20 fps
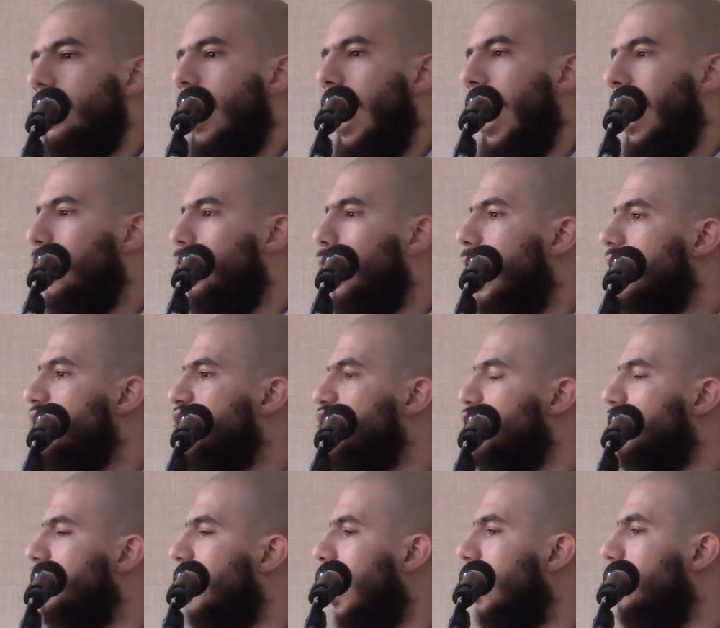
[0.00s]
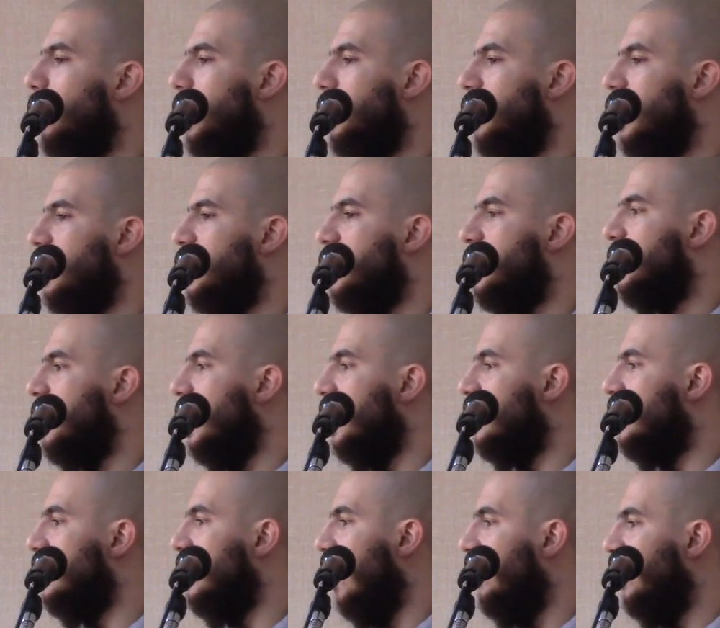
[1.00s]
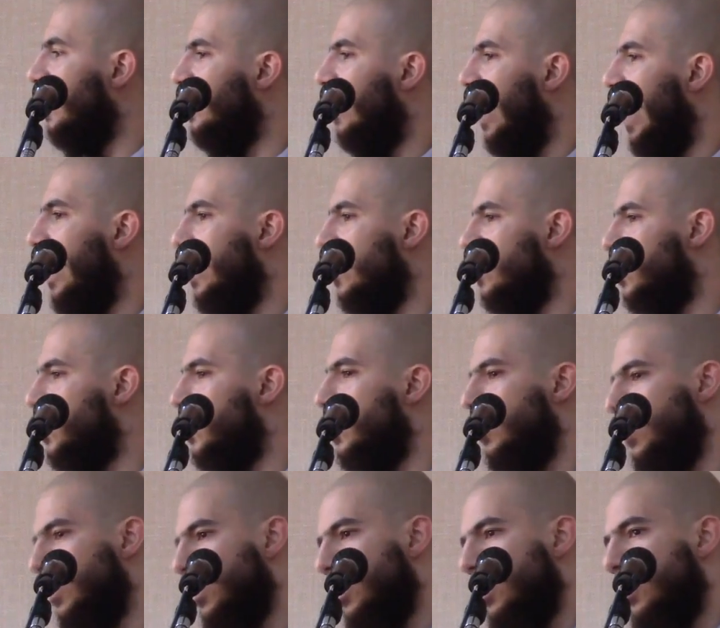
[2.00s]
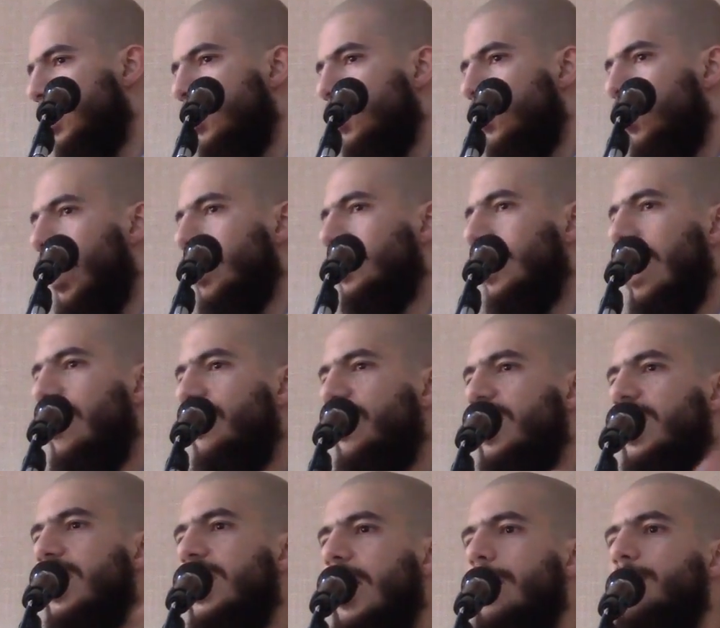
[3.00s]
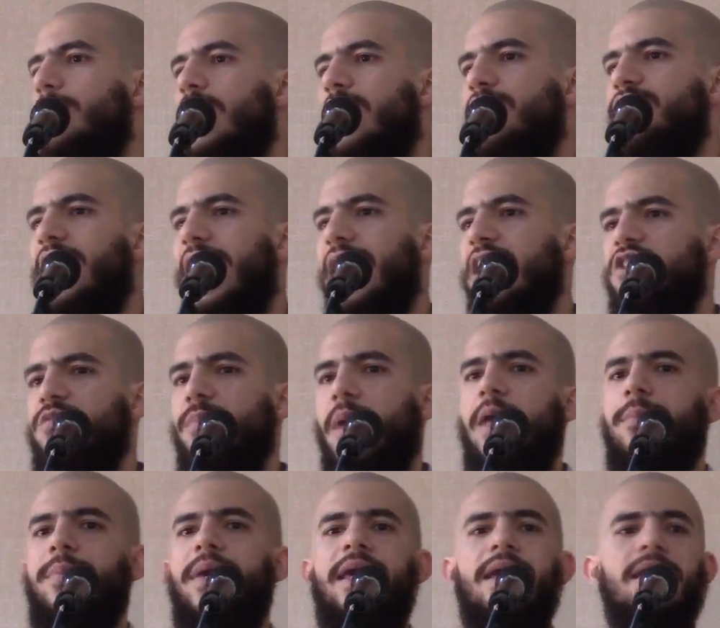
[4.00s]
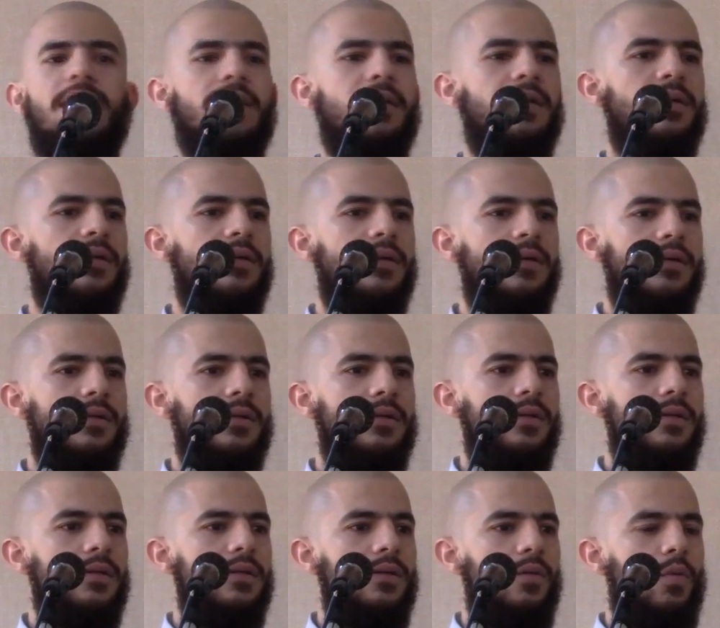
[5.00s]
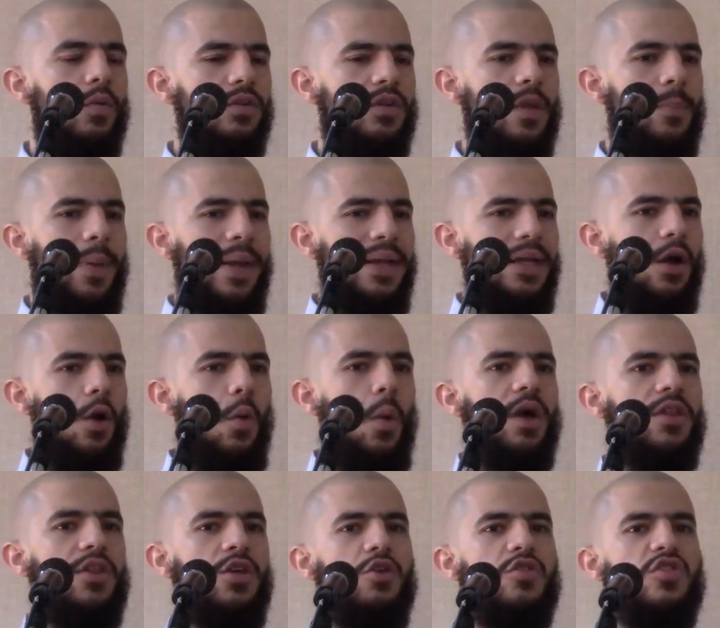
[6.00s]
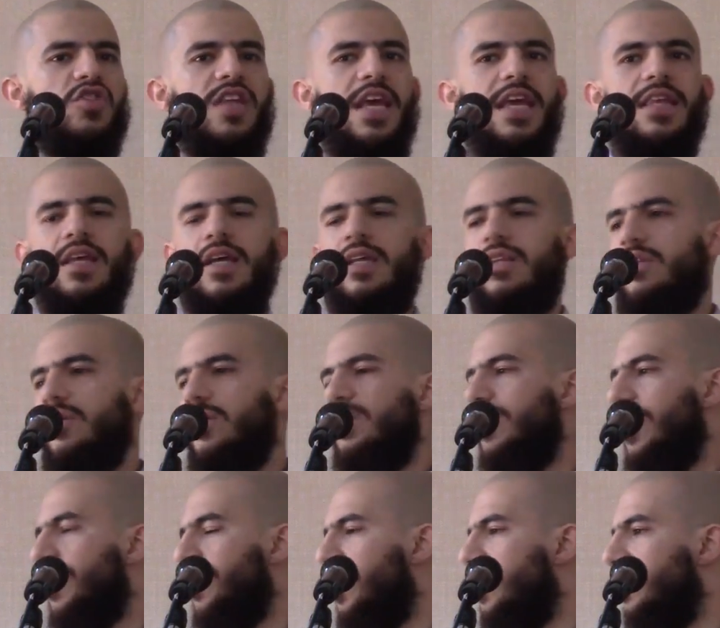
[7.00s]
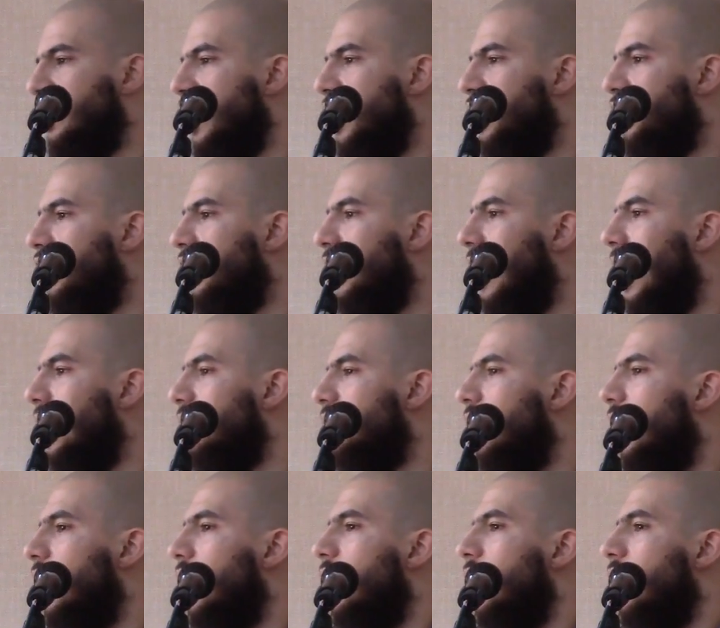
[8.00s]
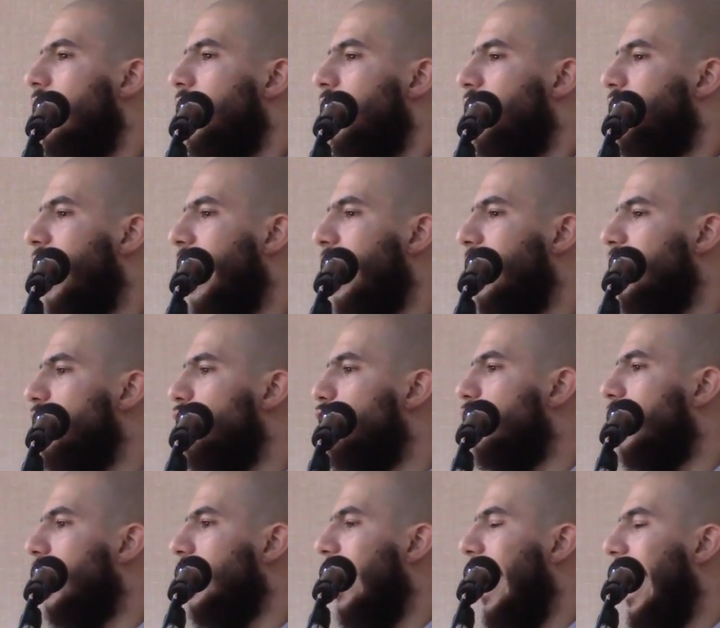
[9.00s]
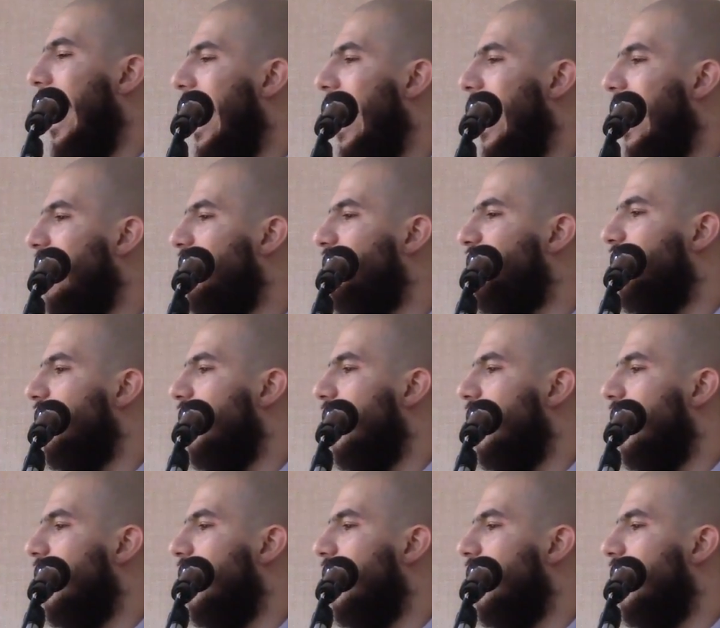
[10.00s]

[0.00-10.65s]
And once you're done with these 6-7 days, whatever the number of days may be, depending on whether you stay there till the 13th or not, then you can have